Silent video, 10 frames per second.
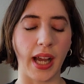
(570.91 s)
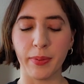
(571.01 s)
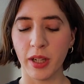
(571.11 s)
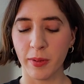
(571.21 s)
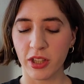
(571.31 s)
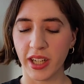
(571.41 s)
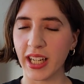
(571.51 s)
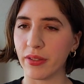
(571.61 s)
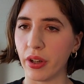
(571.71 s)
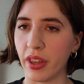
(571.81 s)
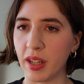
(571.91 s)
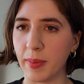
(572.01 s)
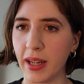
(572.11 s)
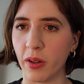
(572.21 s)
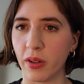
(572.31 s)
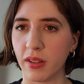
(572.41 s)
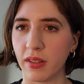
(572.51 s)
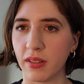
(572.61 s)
I pretty much like everything about